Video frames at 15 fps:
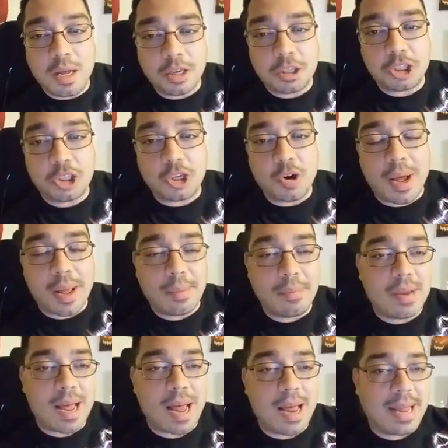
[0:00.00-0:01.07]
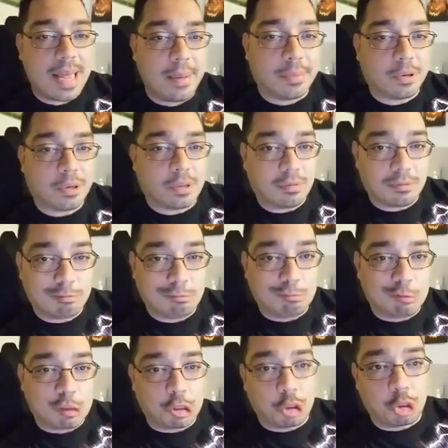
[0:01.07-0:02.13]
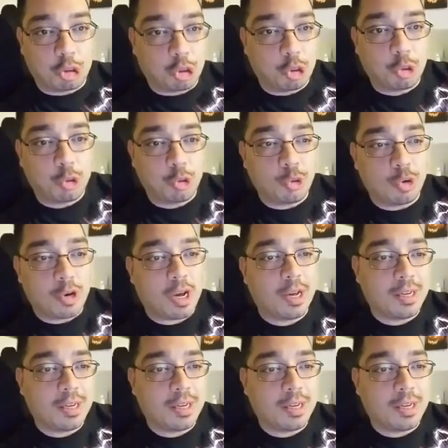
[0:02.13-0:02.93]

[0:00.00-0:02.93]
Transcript: so I'm not able to.